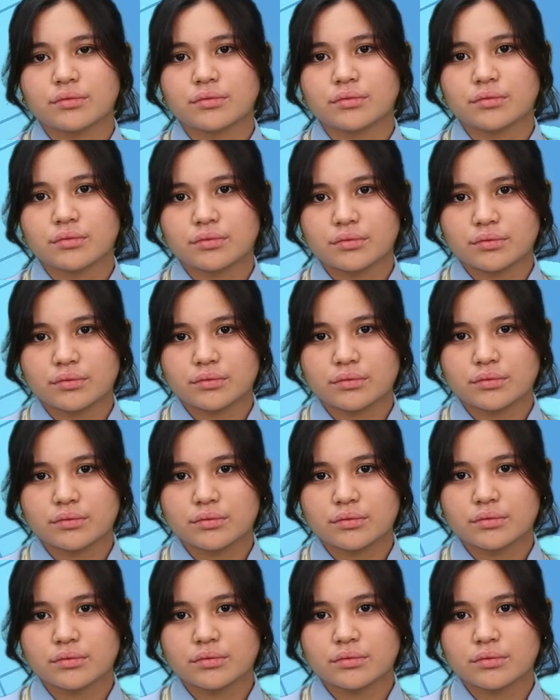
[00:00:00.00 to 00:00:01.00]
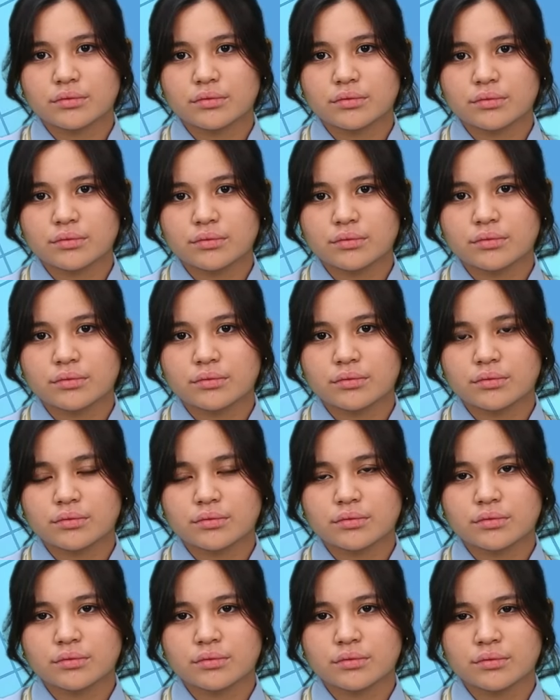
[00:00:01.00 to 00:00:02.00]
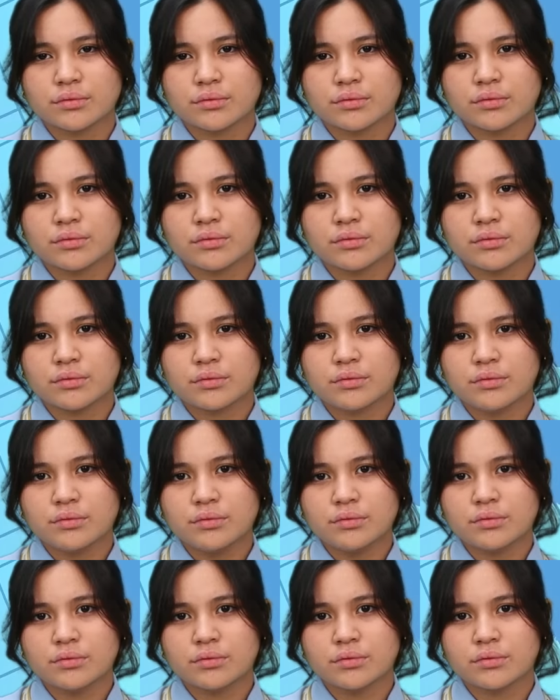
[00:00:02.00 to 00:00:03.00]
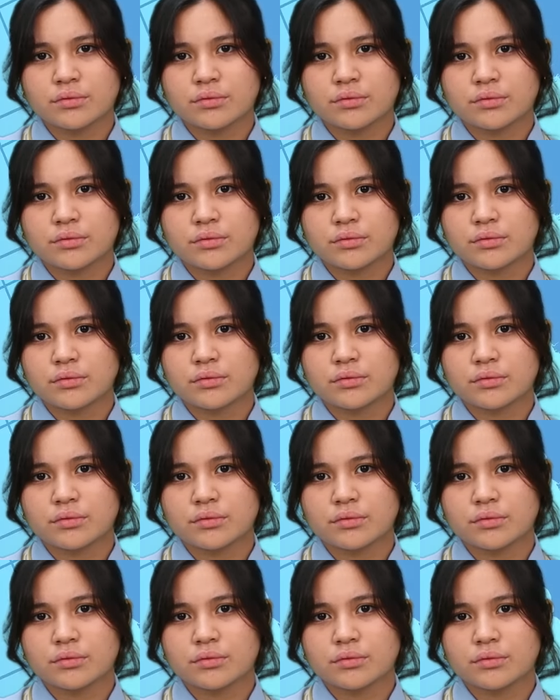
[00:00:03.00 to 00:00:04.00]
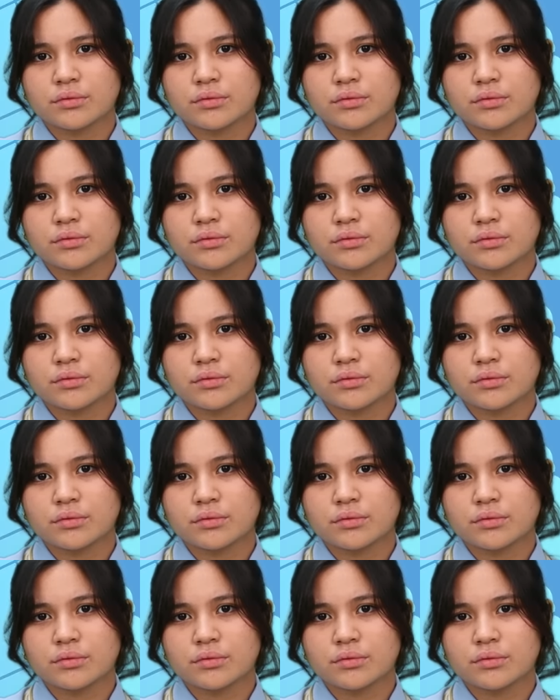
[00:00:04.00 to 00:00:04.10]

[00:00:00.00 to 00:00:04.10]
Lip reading: This person isn't speaking.